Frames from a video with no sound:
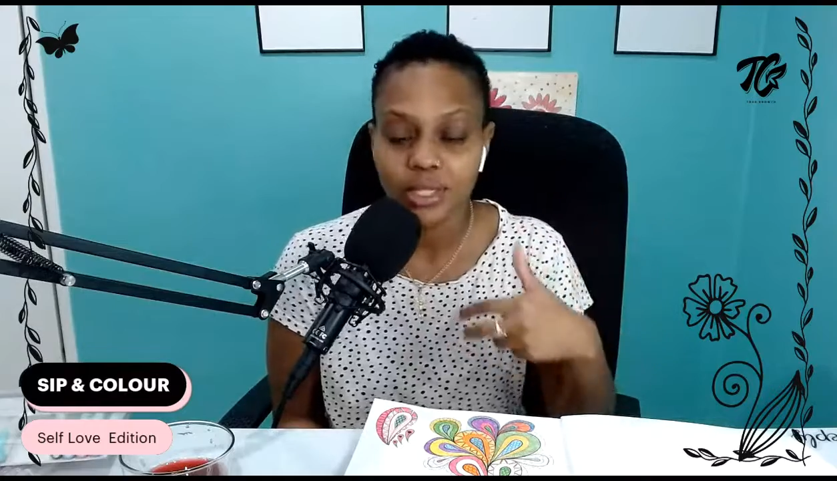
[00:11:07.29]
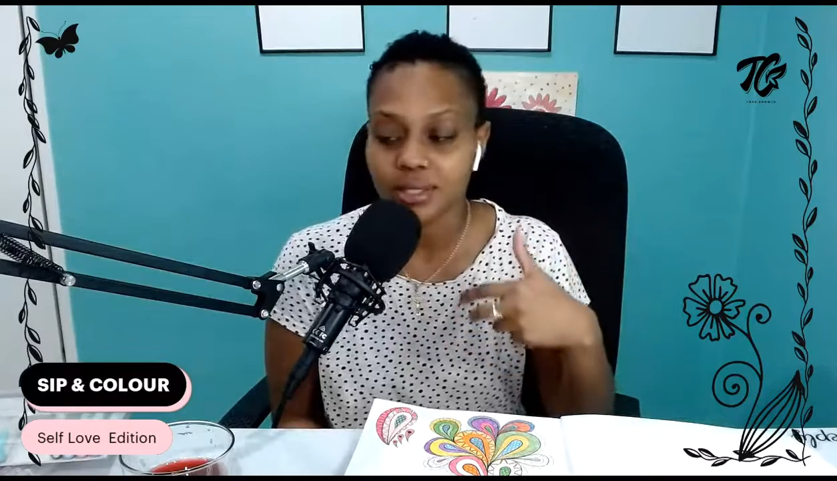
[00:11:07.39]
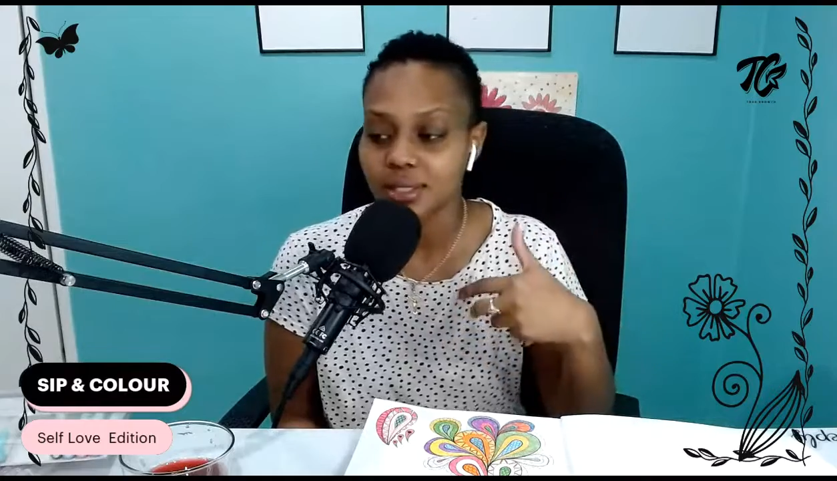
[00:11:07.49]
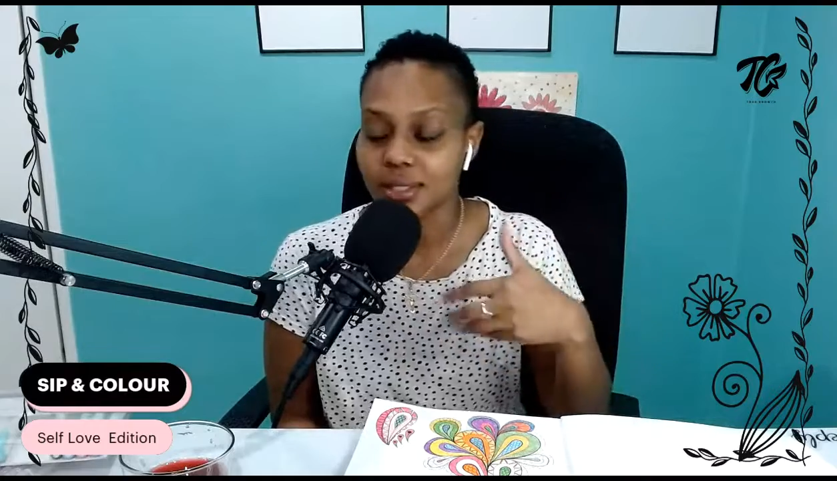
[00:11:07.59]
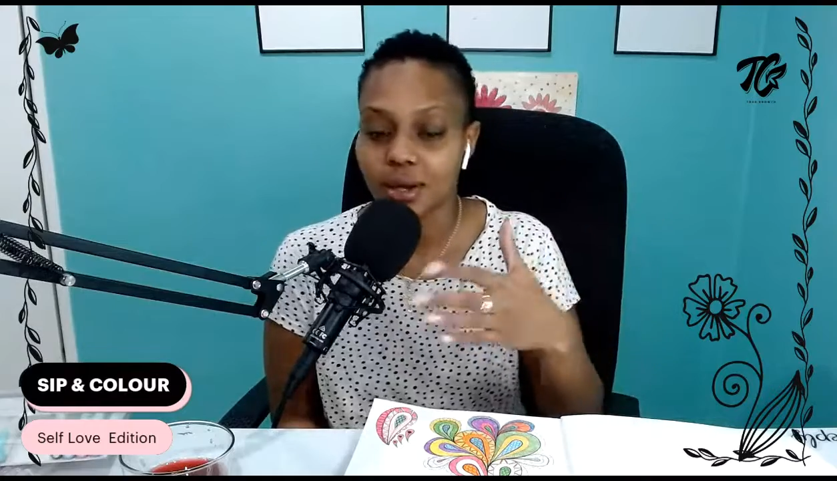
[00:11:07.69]

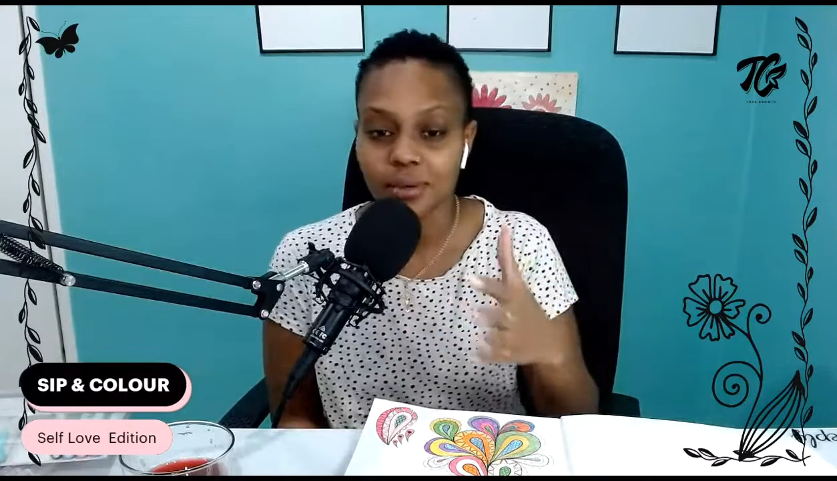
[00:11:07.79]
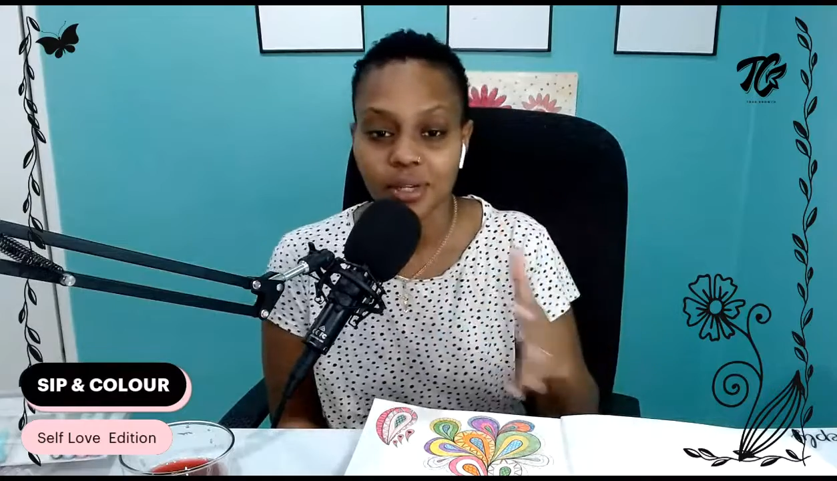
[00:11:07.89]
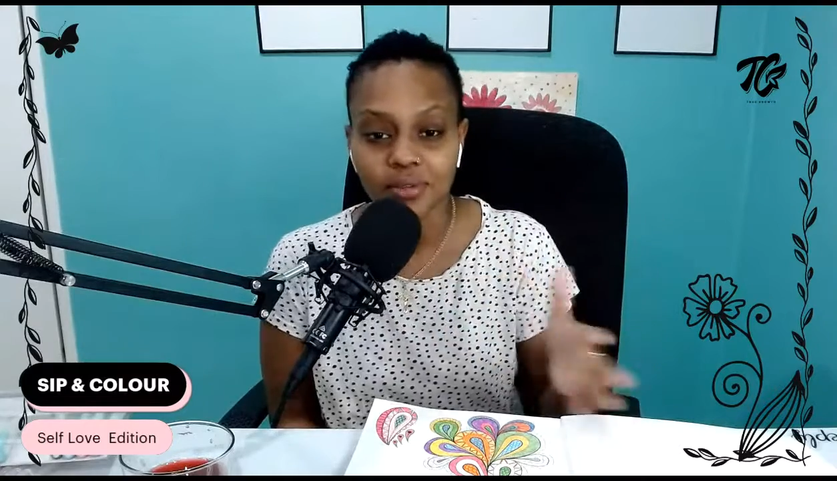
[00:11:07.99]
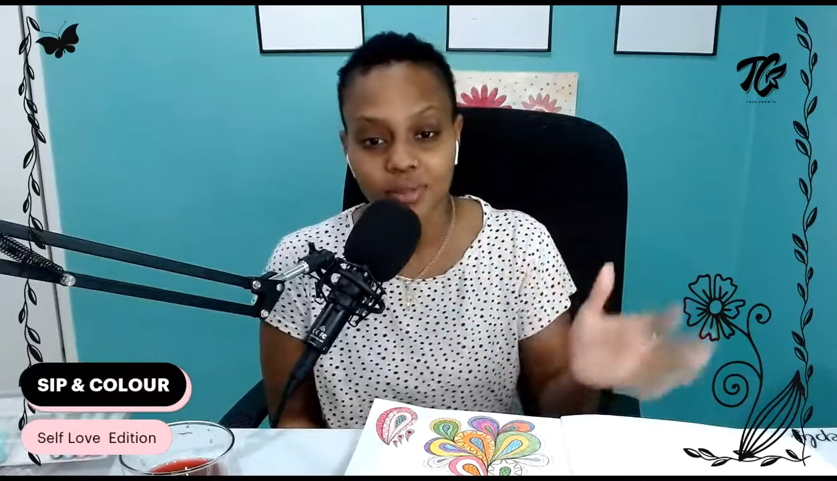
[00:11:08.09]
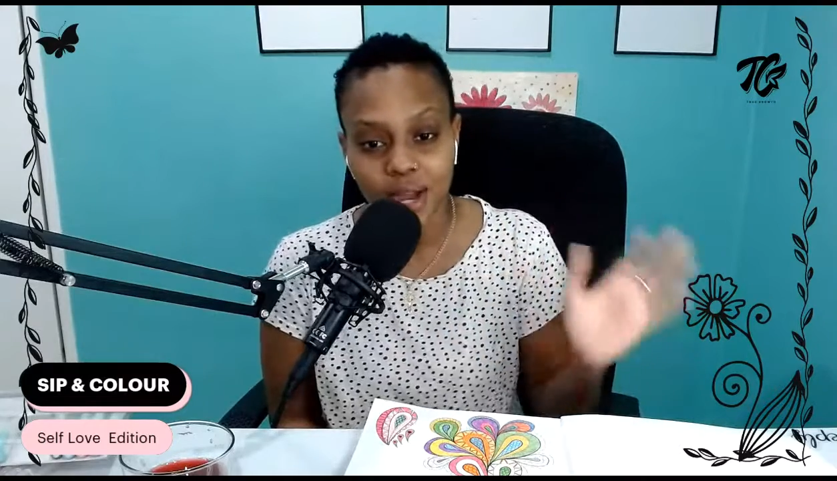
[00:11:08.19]
it is our
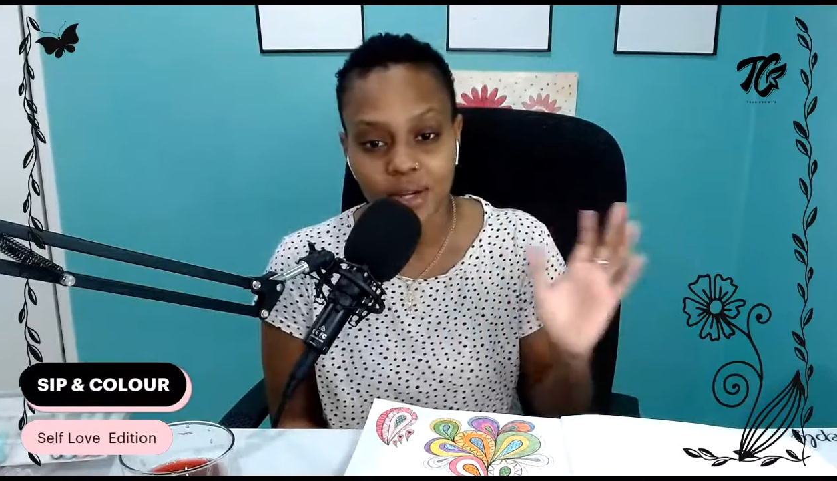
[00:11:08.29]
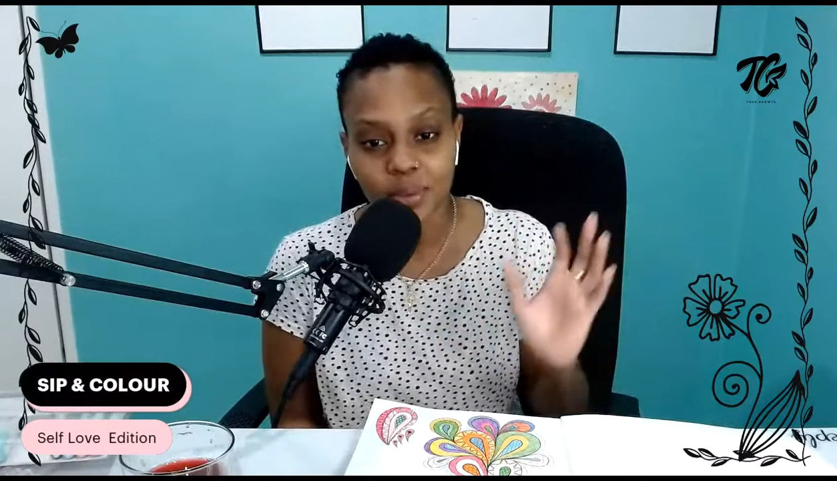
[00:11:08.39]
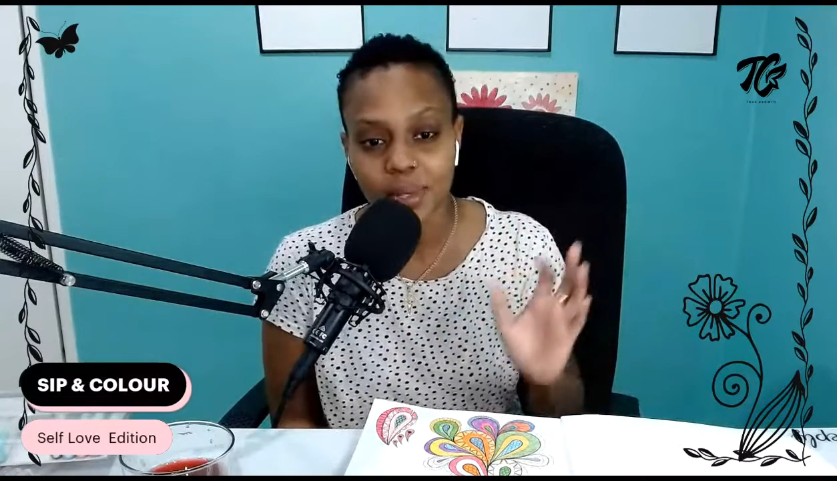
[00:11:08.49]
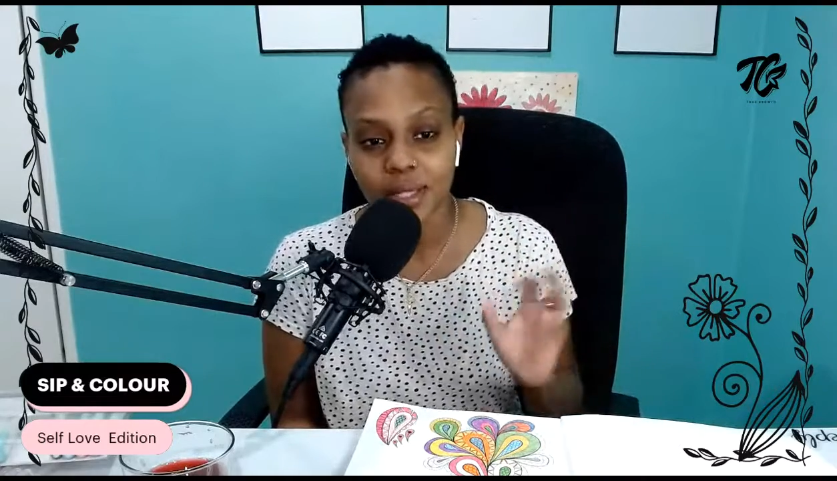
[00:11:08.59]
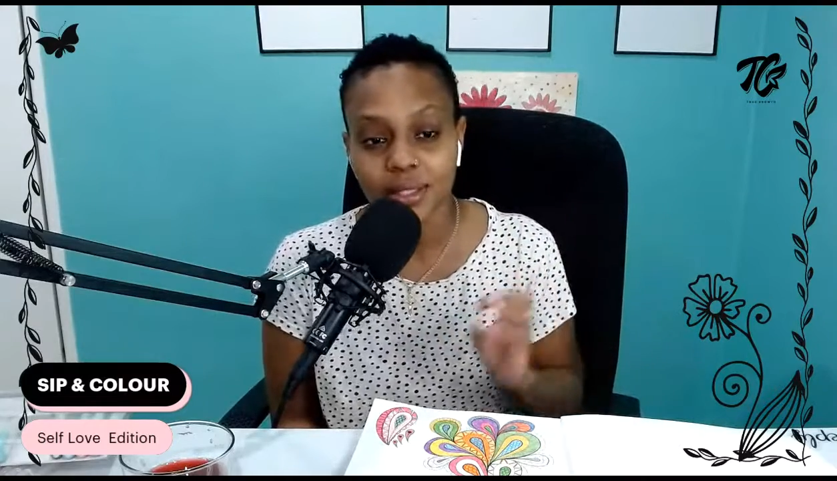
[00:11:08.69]

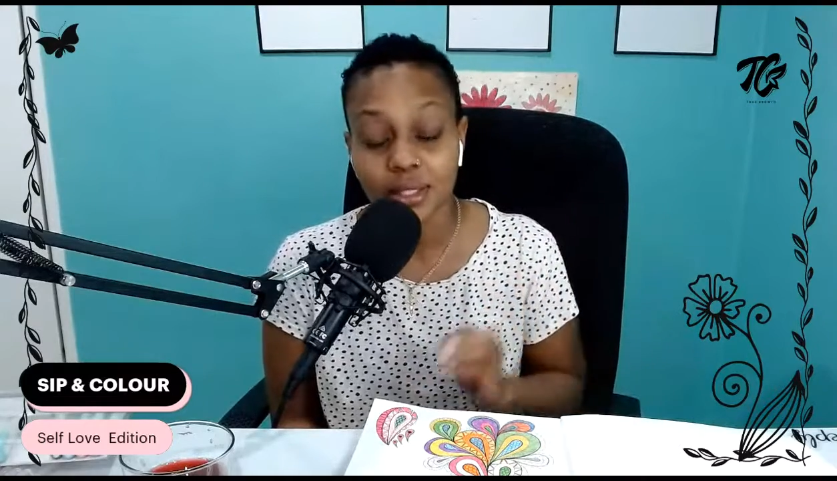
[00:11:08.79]
environment.